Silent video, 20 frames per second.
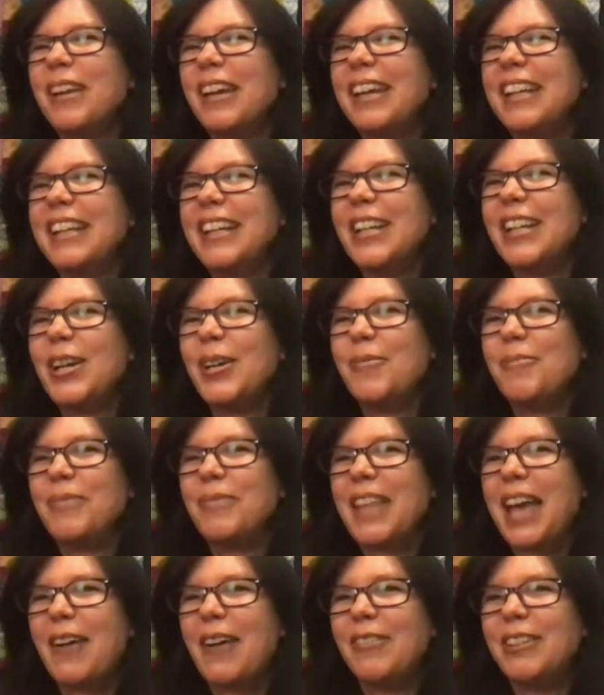and um,
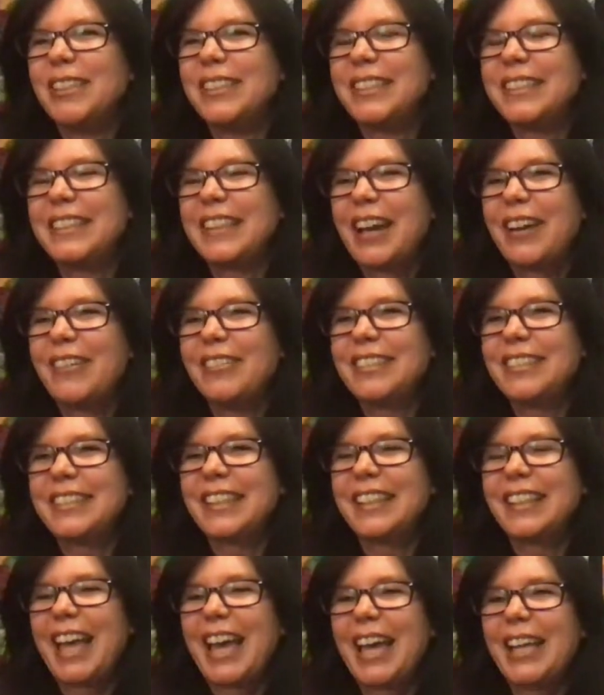that was that was
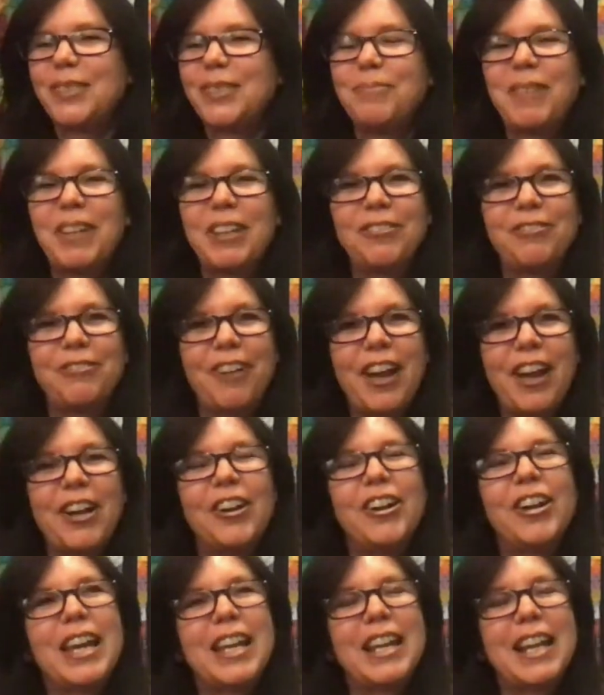the last big
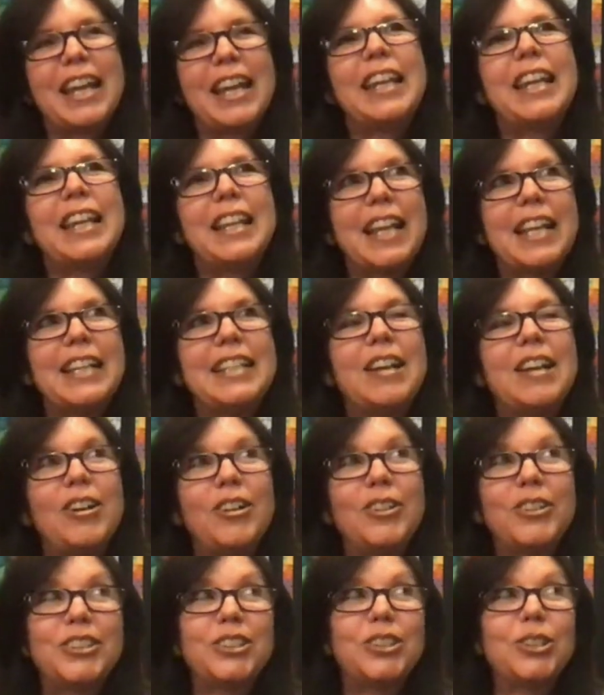fire. And I and I
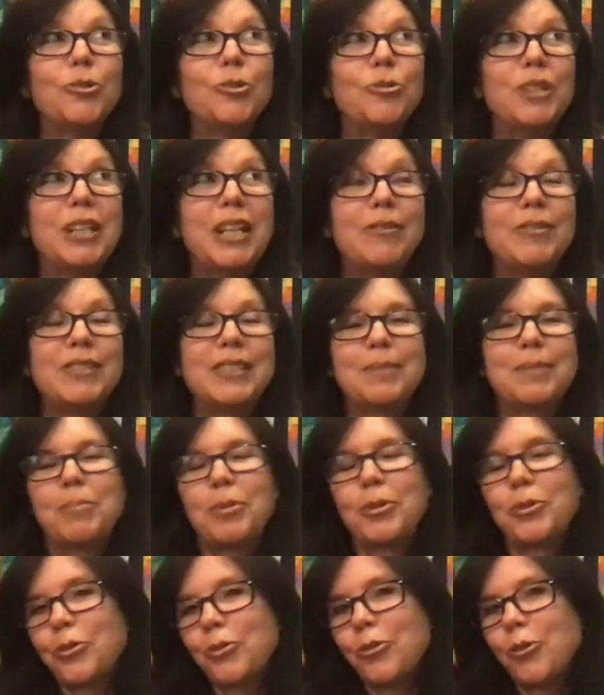also when I was a
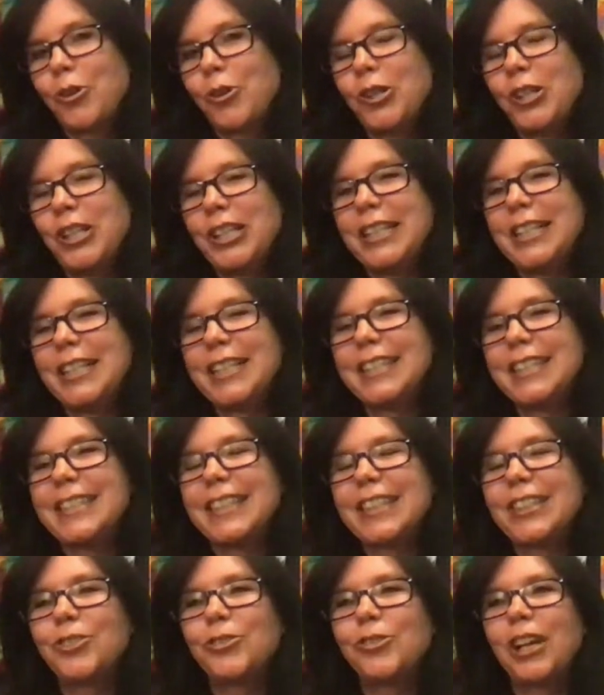patrol in
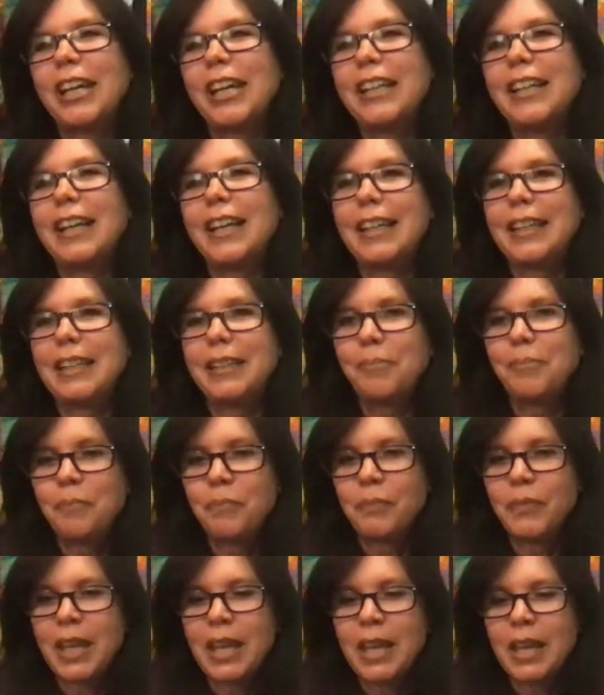sixth grade, I
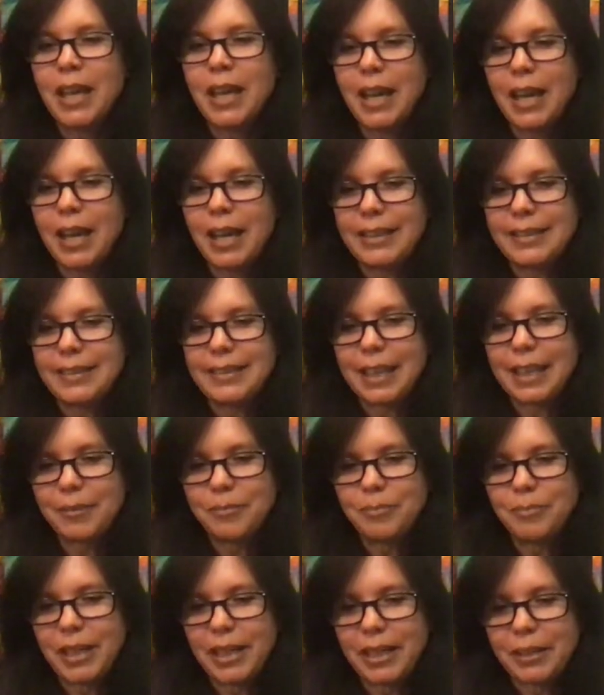I set
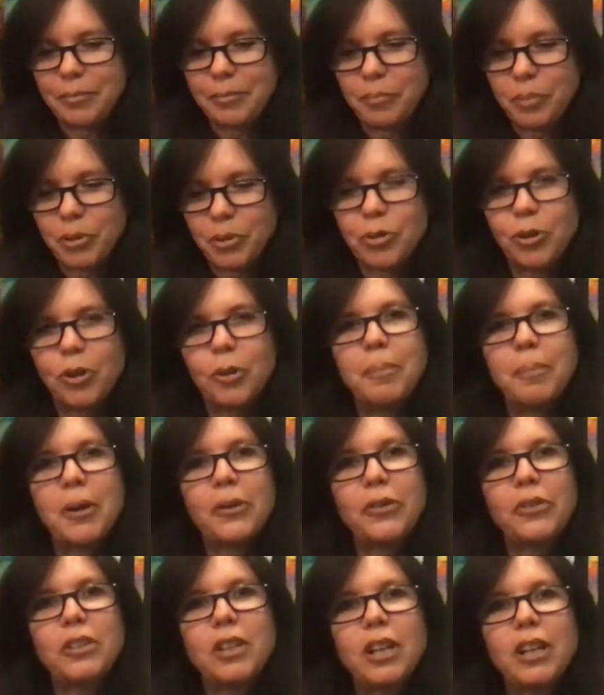my patrol
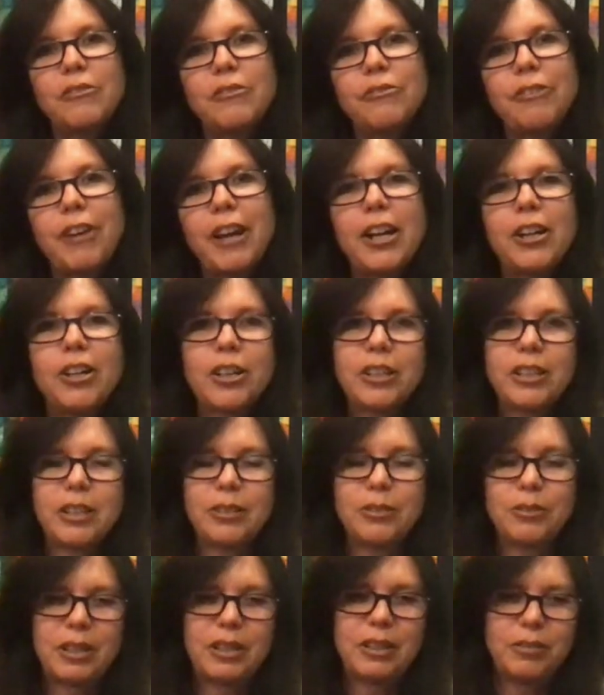post on fire.
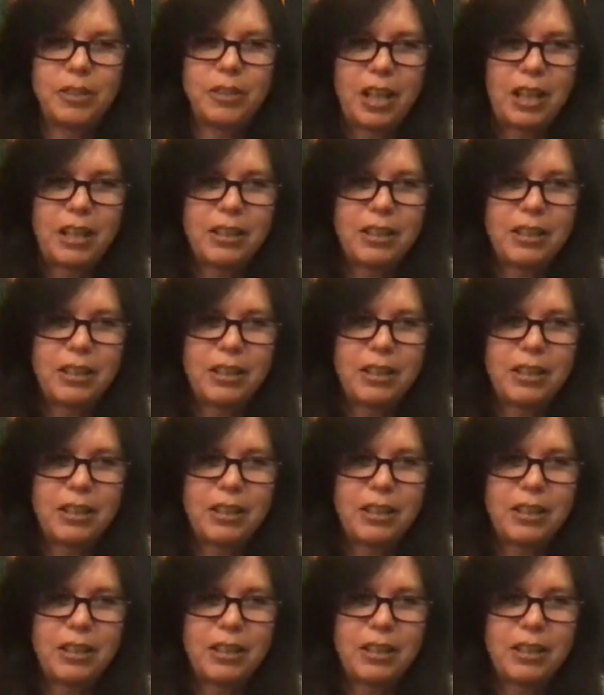There a